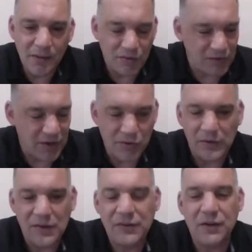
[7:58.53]
Senior
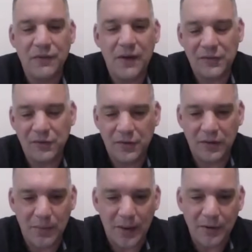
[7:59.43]
enlisted advisor to
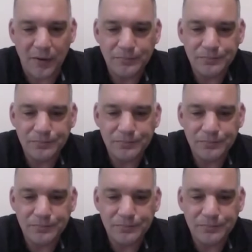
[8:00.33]
the commander.